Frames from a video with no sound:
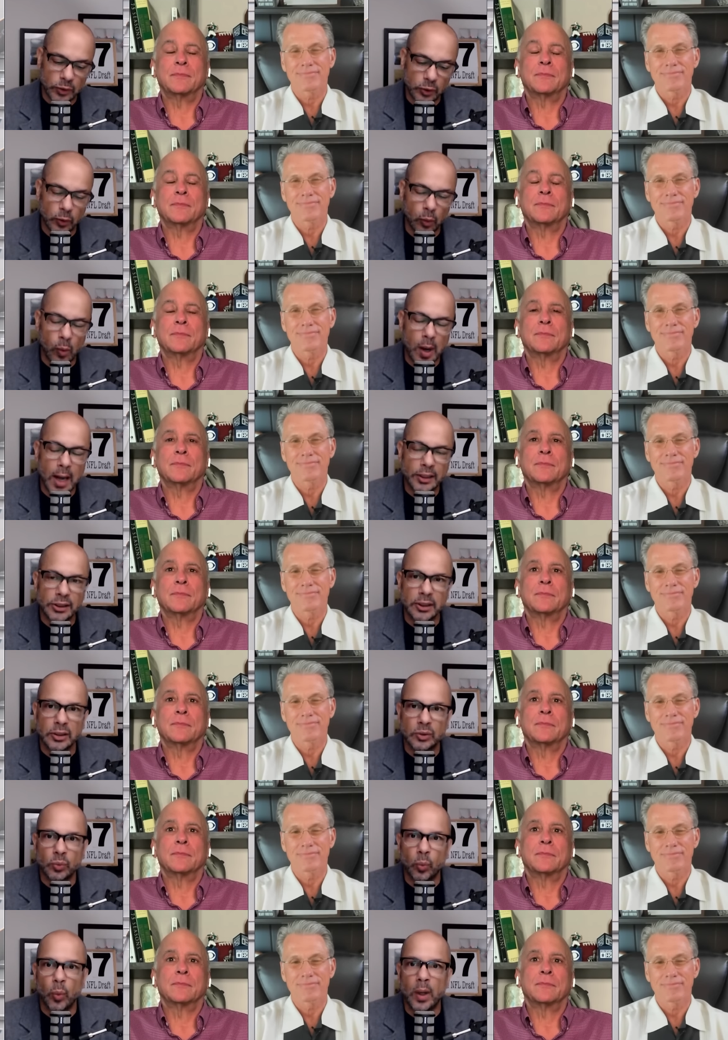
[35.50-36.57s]
Speaker 1: who are watching
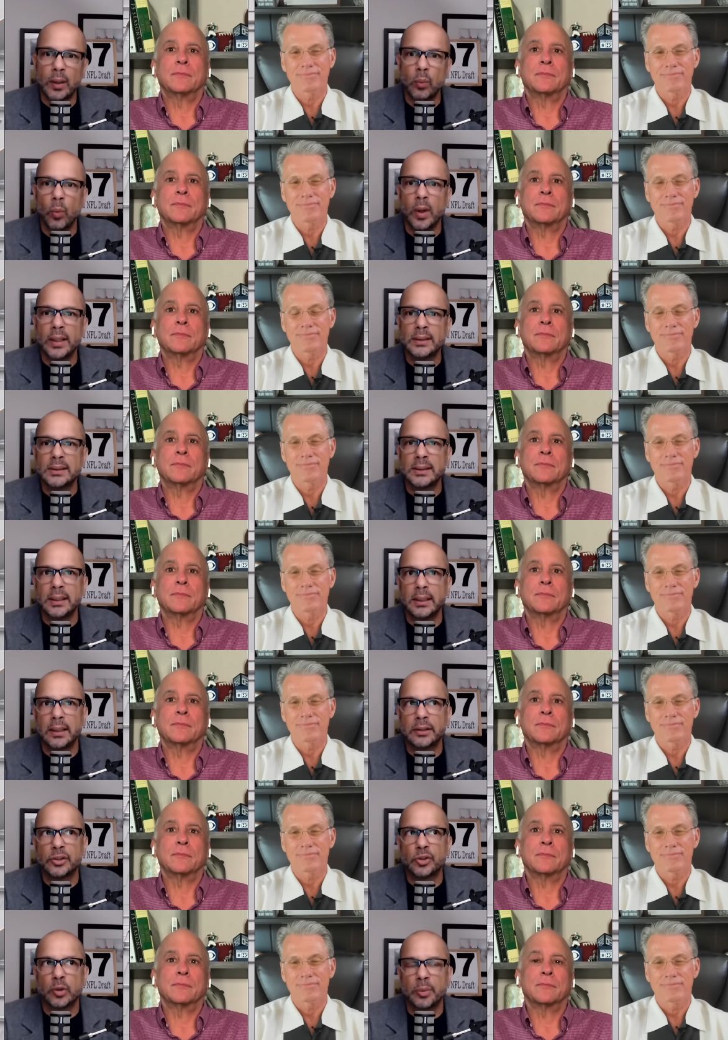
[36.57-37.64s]
us what, what is the uh,
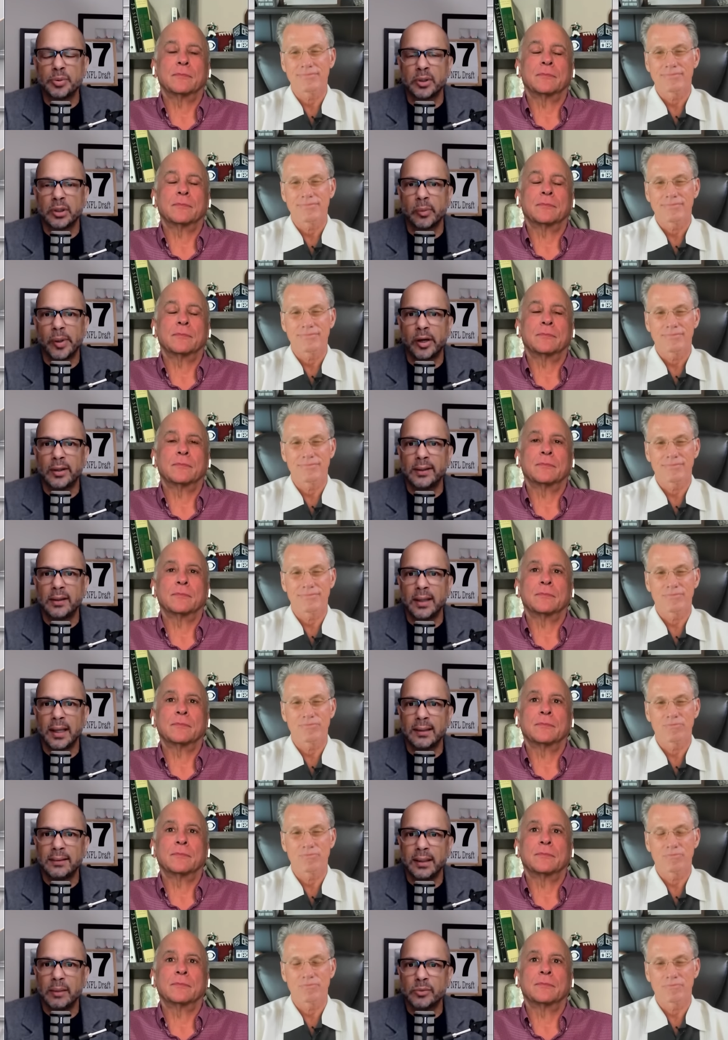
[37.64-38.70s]
description of the Better
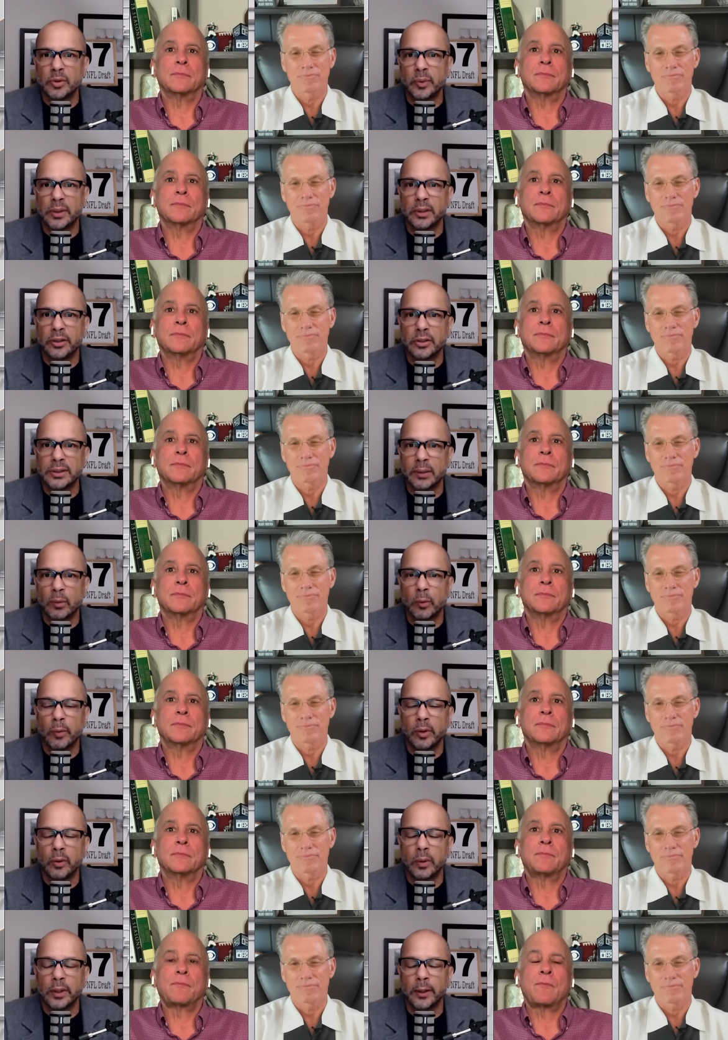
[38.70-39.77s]
Than team so we can understand what we're
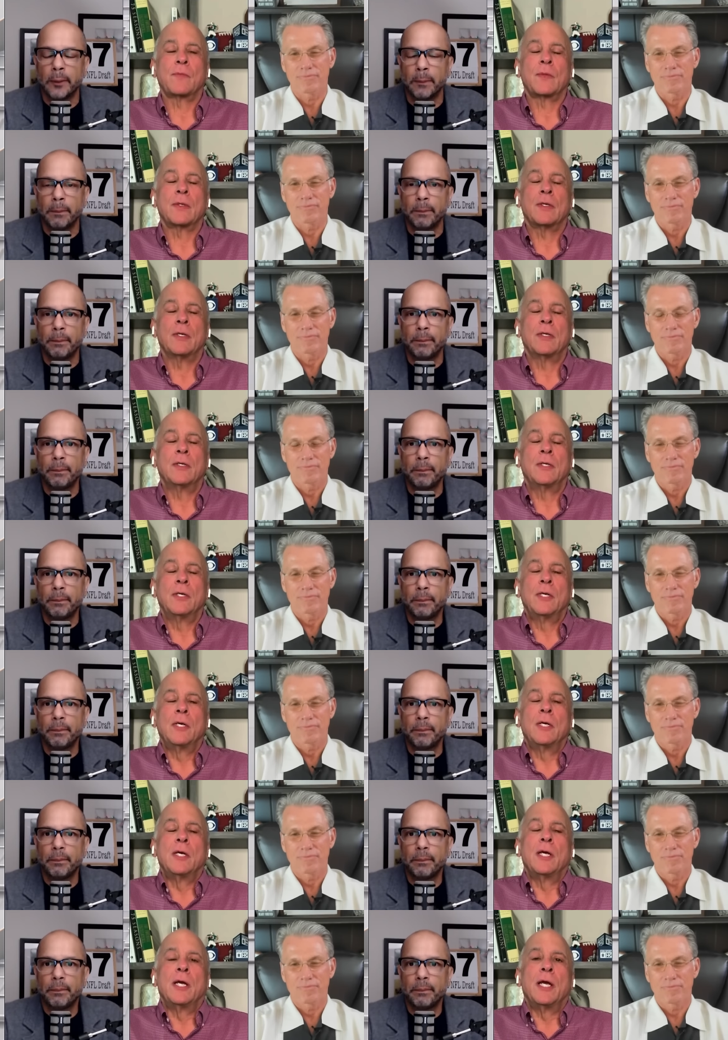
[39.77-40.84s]
doing here?
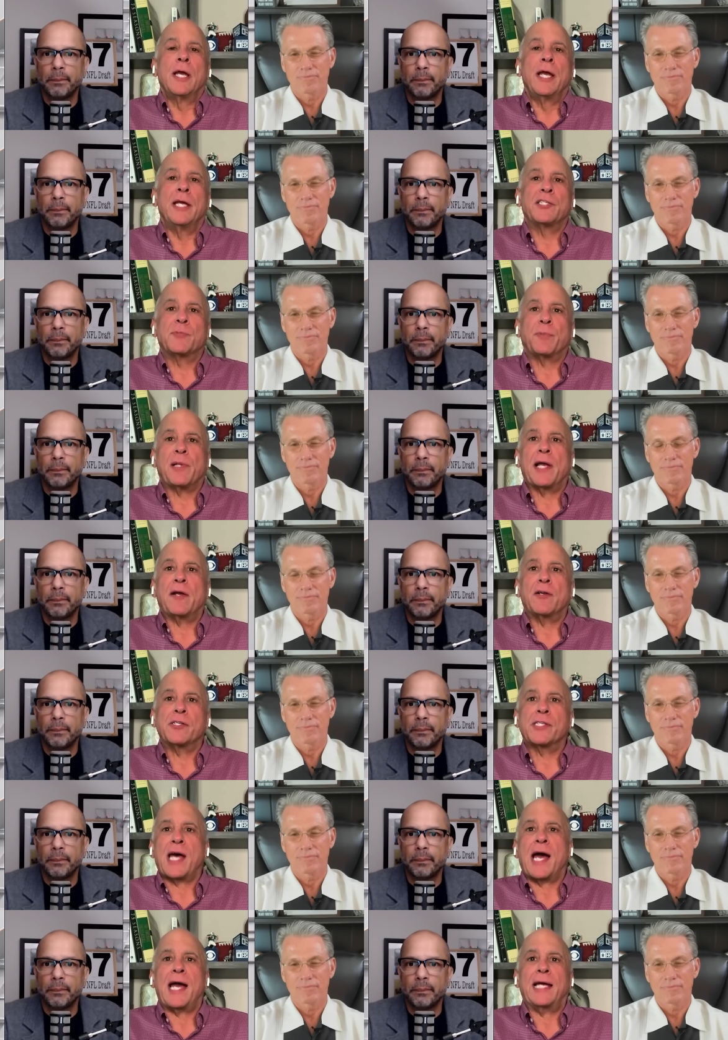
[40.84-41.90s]
Speaker 2: It's
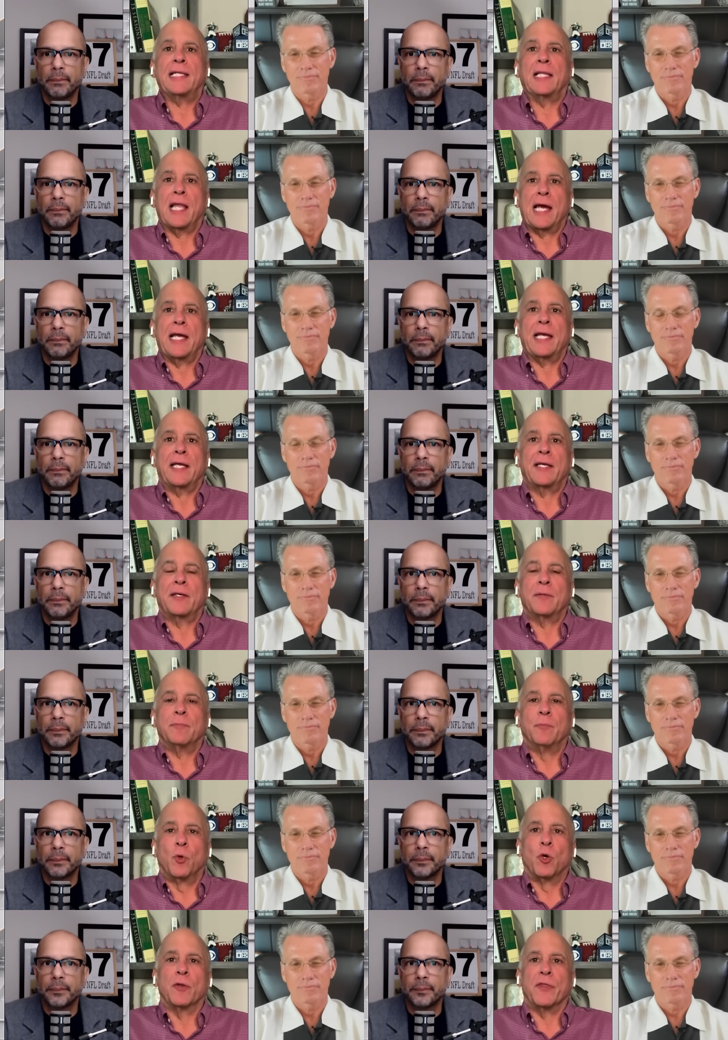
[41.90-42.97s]
players I
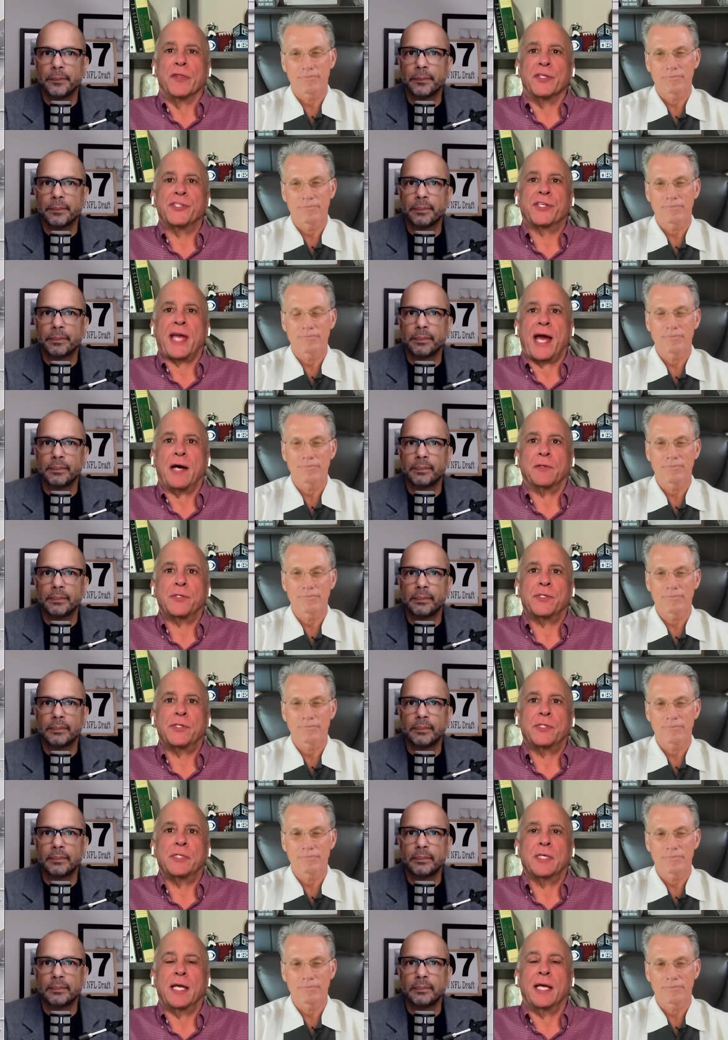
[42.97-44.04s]
like more than the
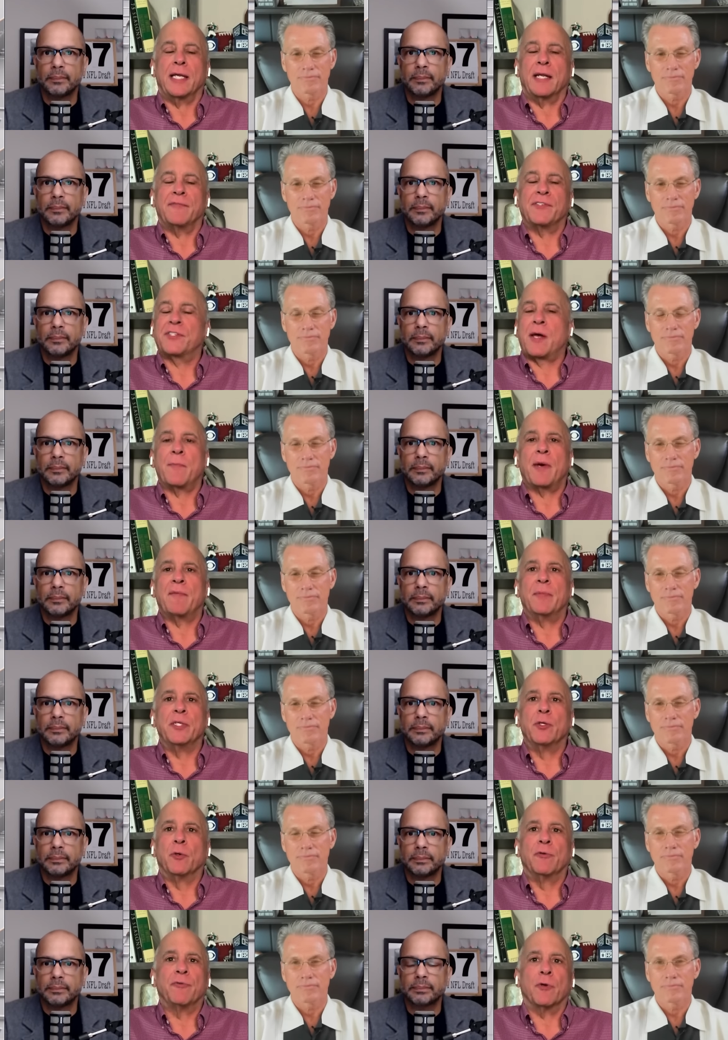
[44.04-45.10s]
scouts and it's
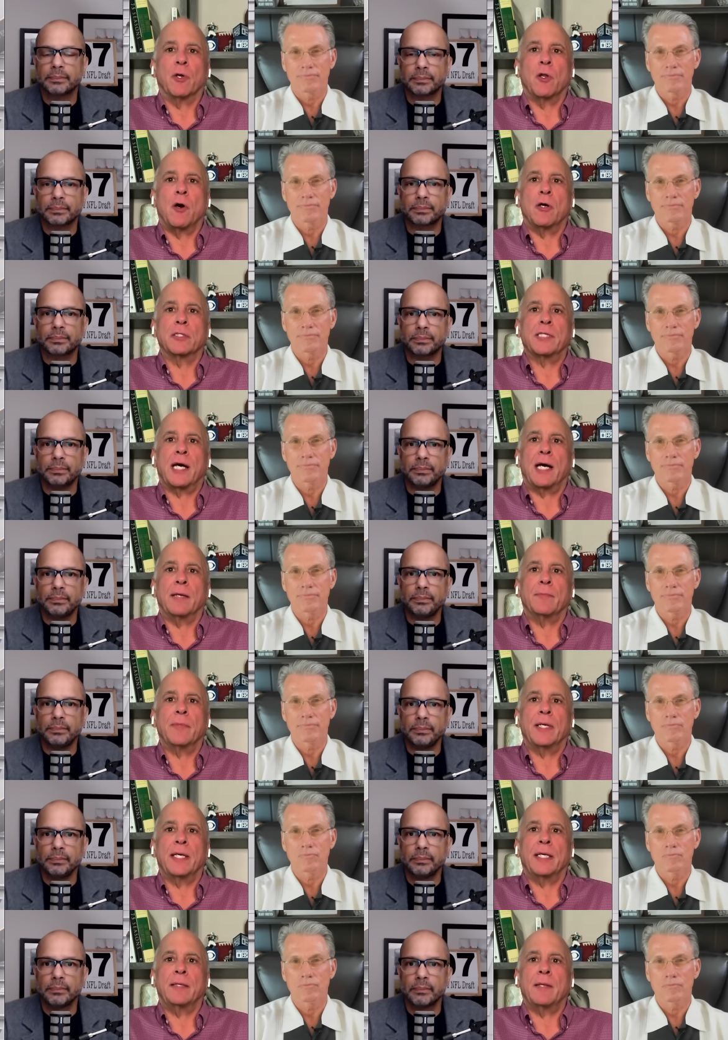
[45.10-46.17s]
something I've been doing for a long
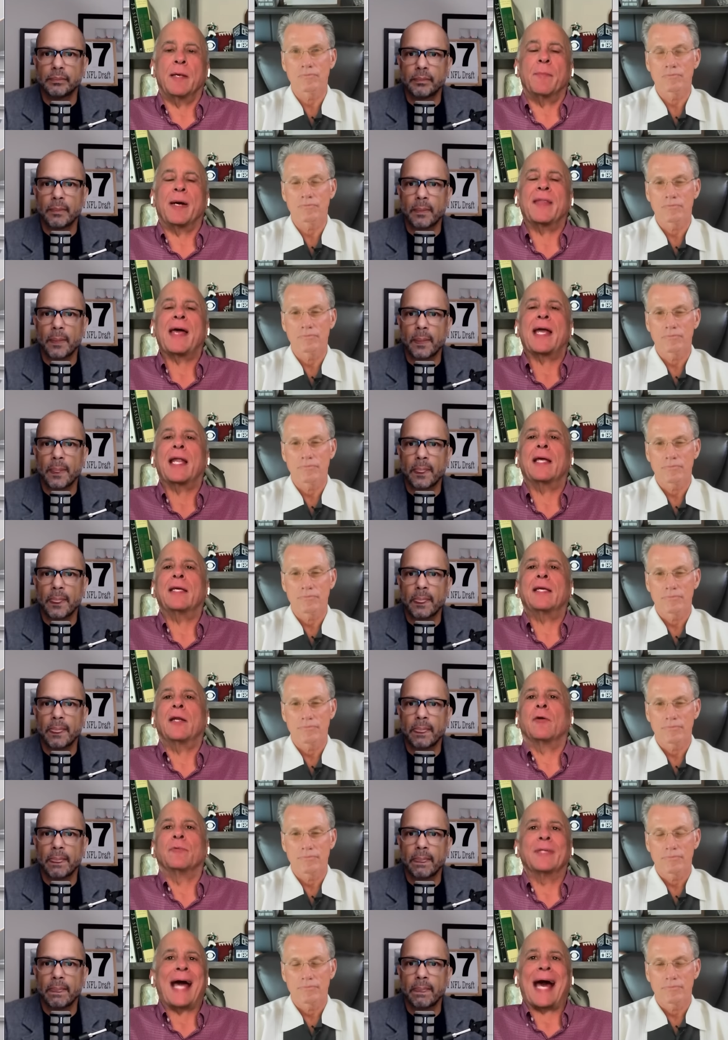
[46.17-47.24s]
time. And and by that I you